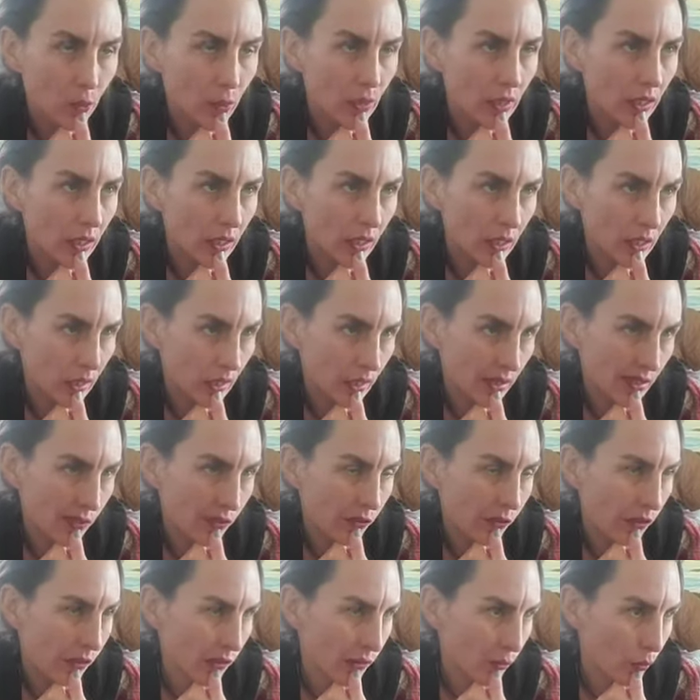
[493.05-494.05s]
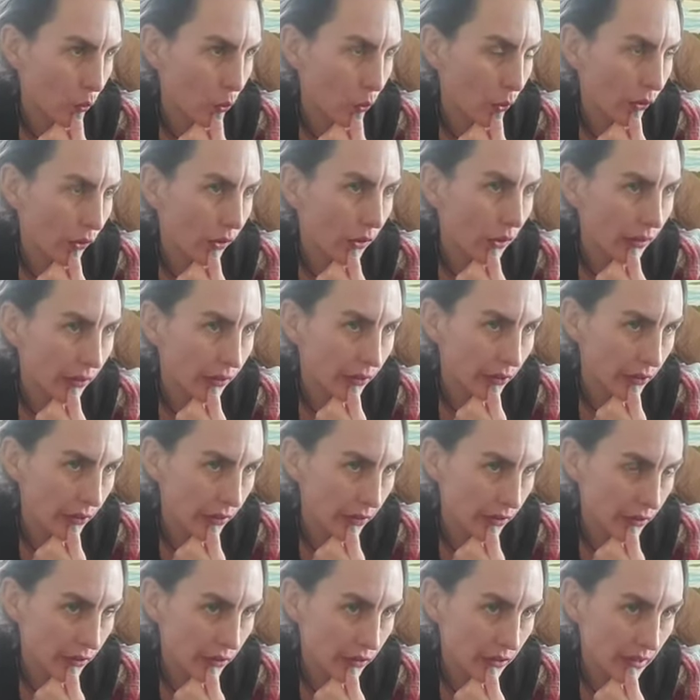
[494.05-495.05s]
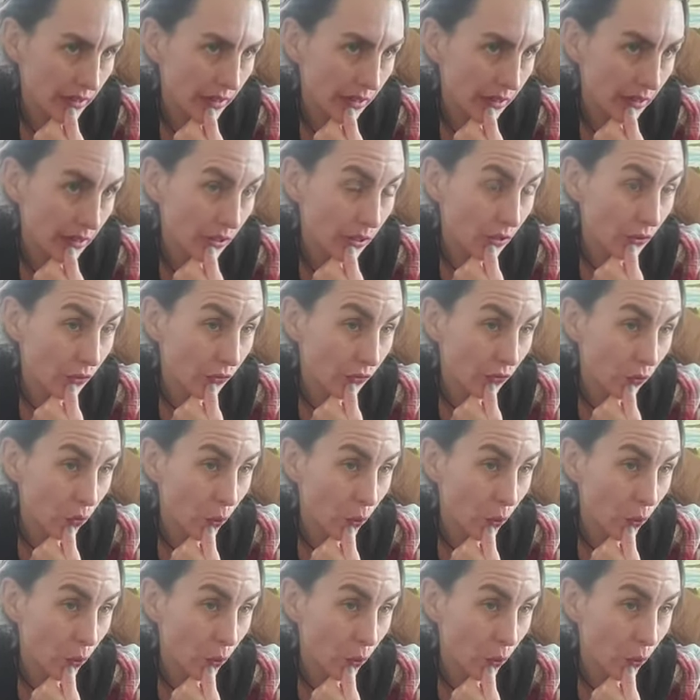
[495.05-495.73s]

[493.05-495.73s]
we can have a more clear understanding of